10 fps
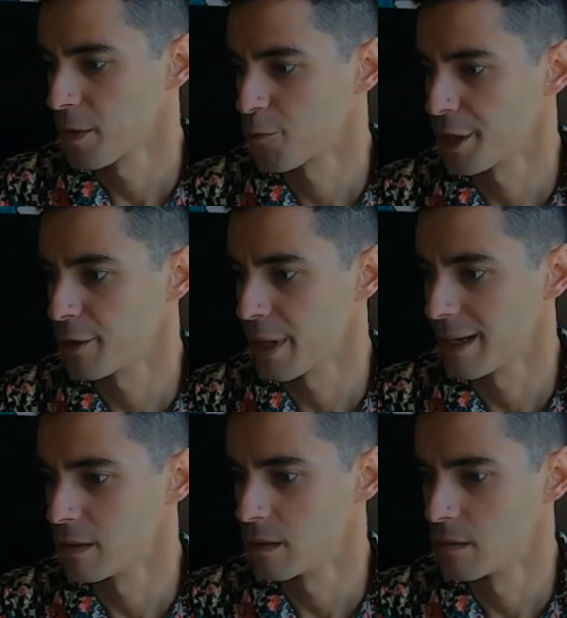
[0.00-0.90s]
rear
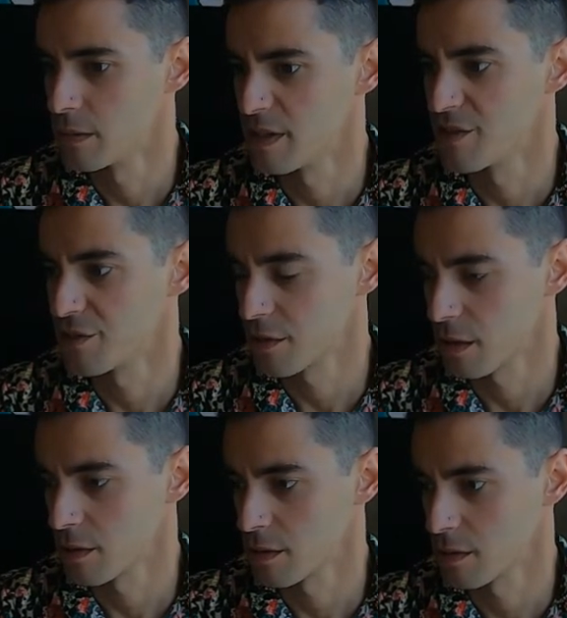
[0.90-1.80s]
end
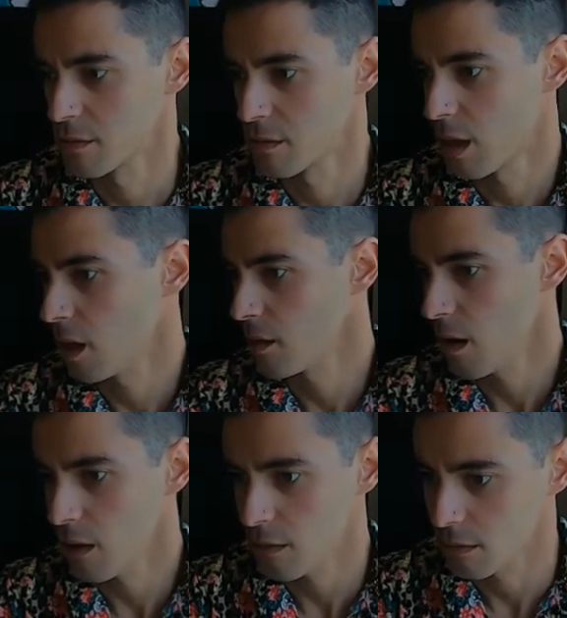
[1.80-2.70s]
discharge. I
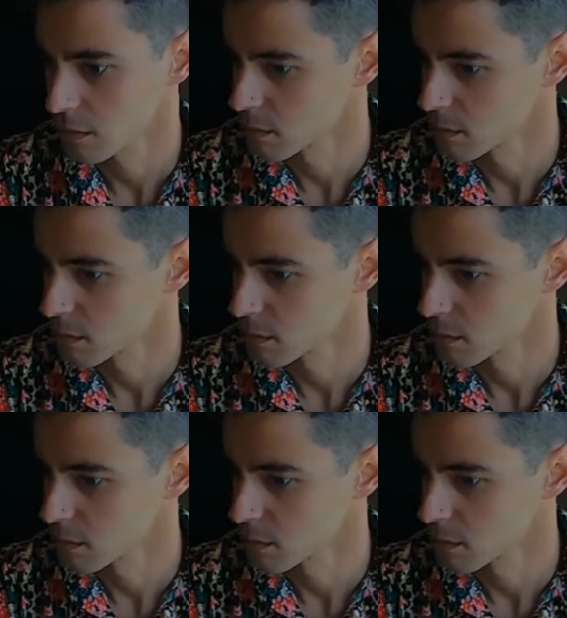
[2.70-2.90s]
know.